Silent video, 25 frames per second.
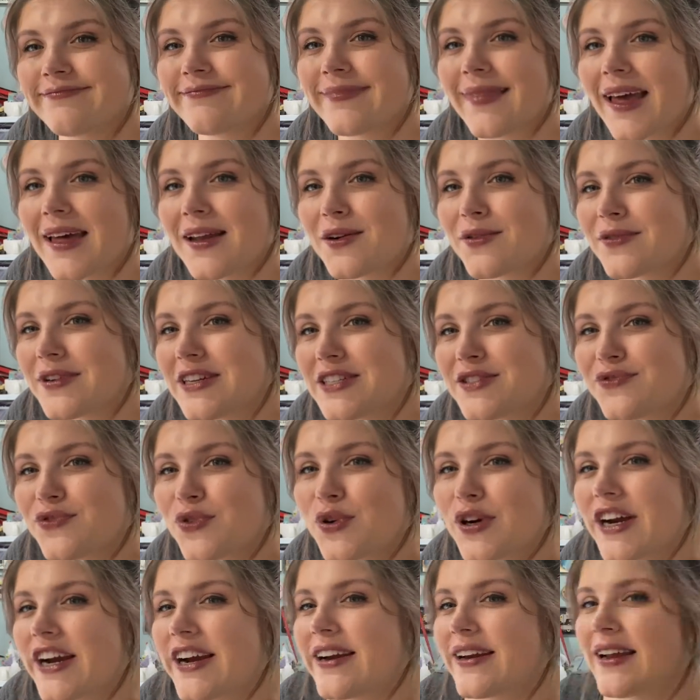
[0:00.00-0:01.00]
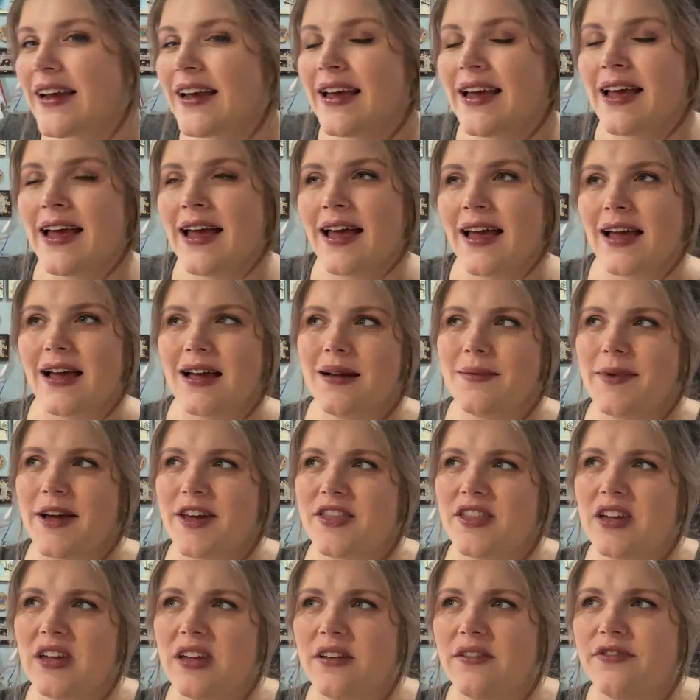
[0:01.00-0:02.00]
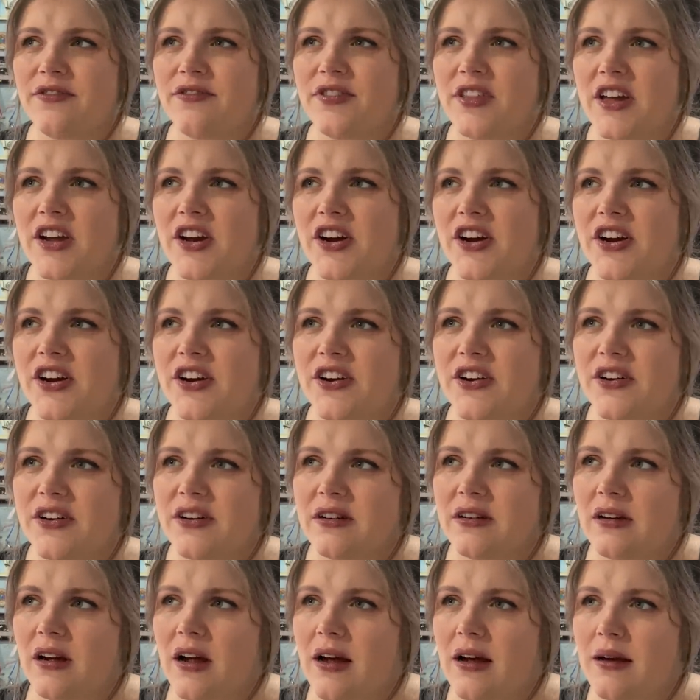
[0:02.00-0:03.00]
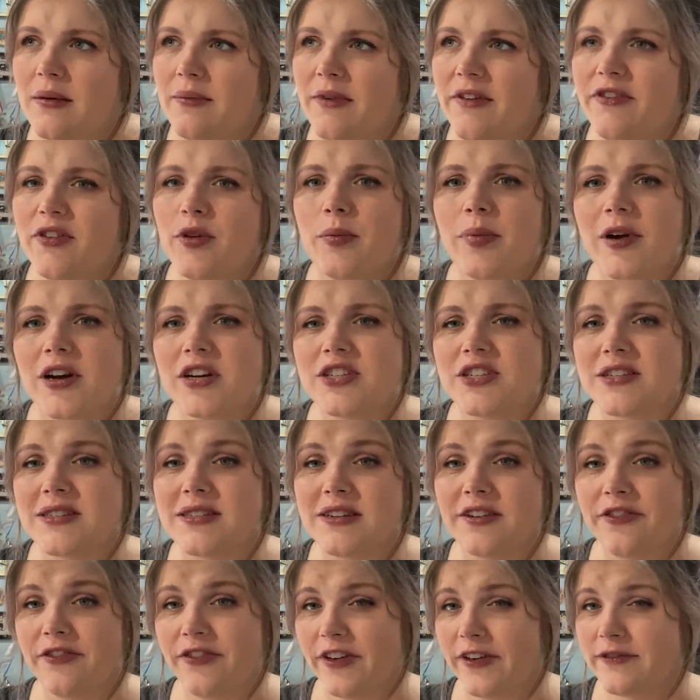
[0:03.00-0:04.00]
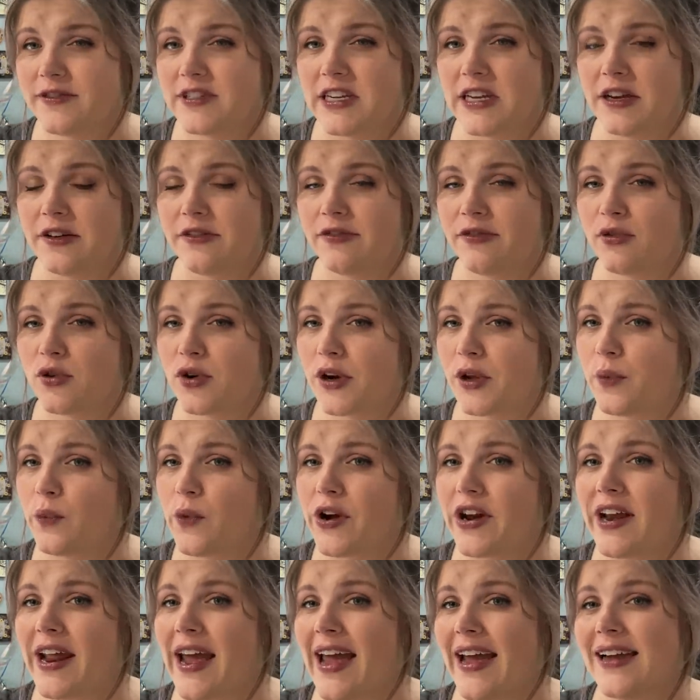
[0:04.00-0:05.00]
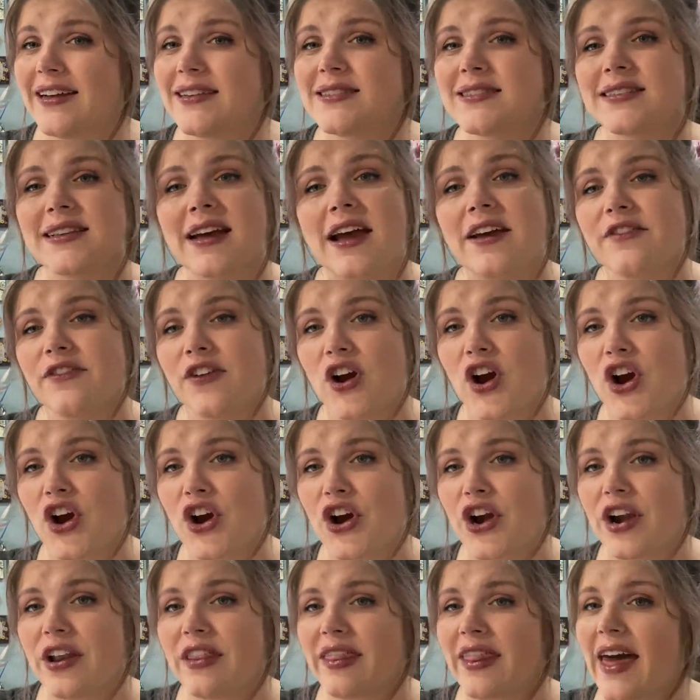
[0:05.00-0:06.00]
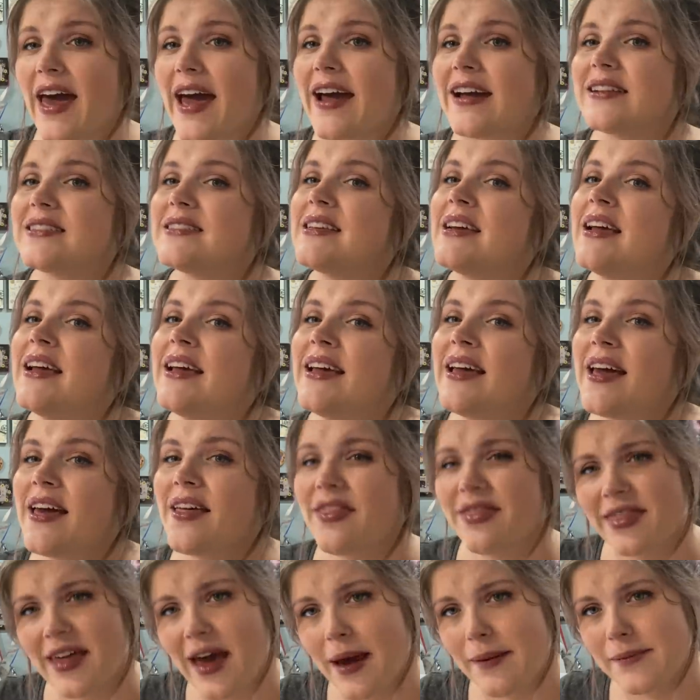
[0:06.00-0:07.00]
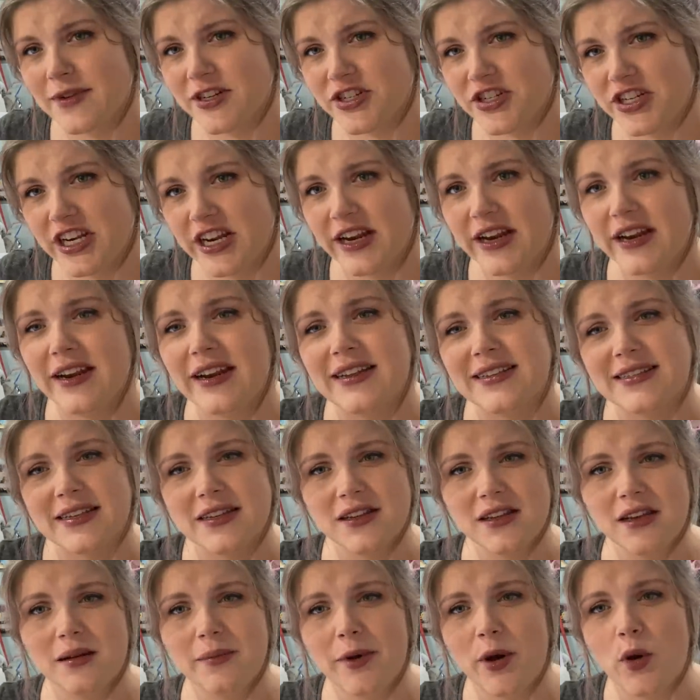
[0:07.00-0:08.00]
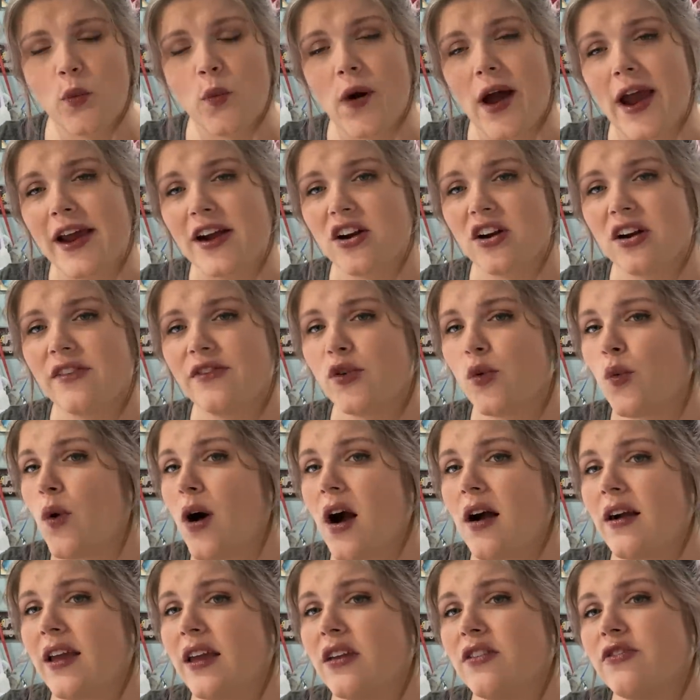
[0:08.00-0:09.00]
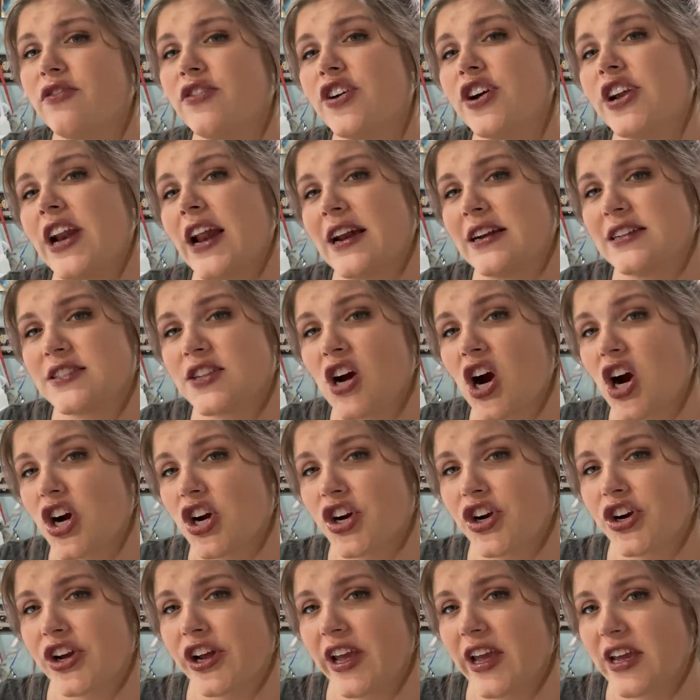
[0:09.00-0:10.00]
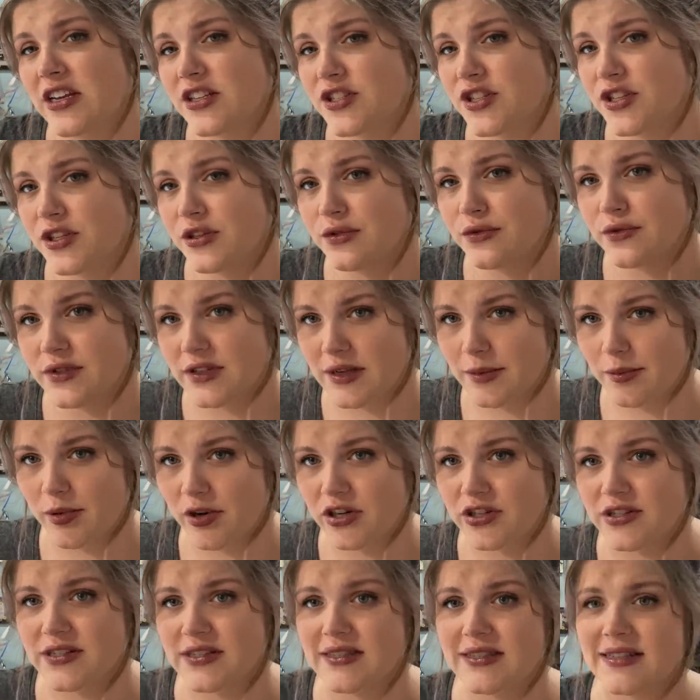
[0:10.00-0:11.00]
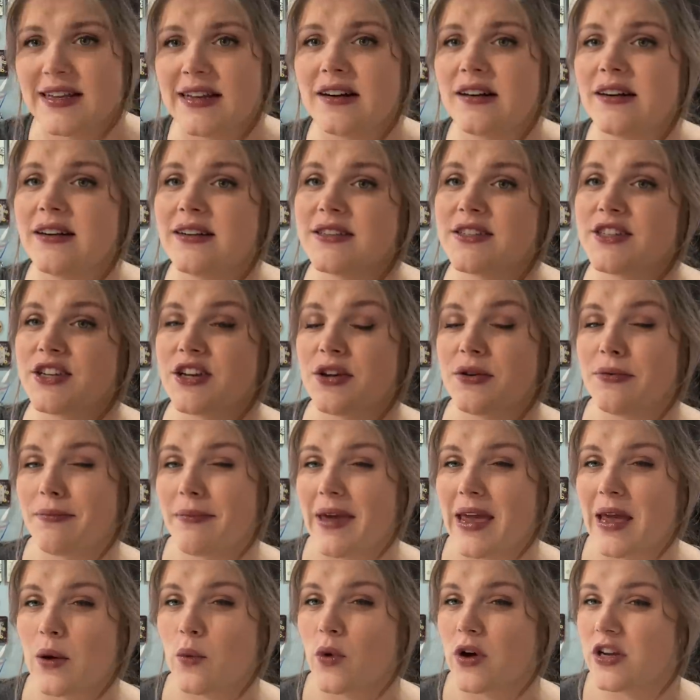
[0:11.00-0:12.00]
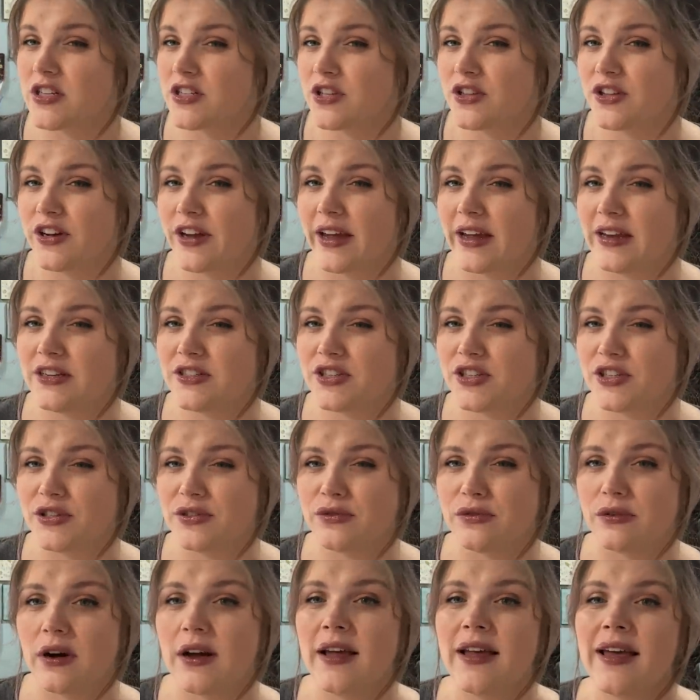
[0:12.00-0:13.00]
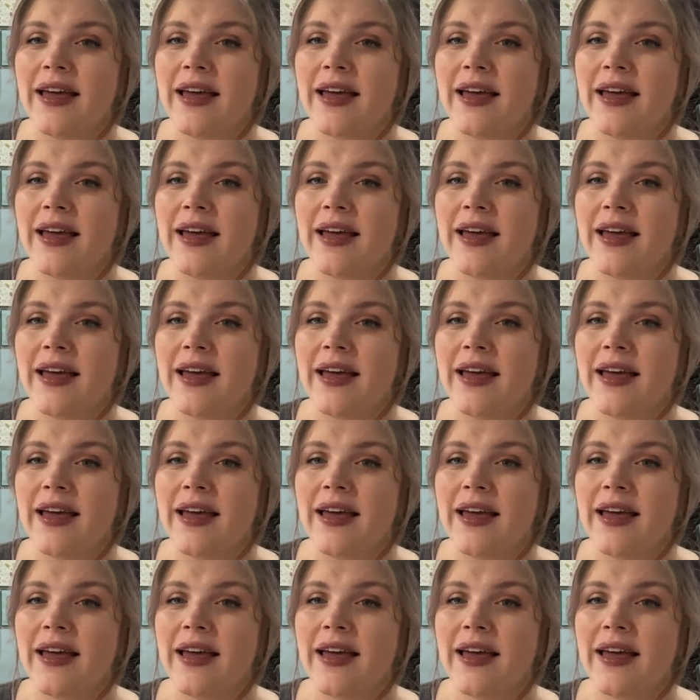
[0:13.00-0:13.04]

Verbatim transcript: I don't reach for it. Um, I think if they're, um, if you purchased a 1541S, I've heard that that machine is a little bit wider of a walking foot and it's harder to get to zippers, etc. So you may want to look into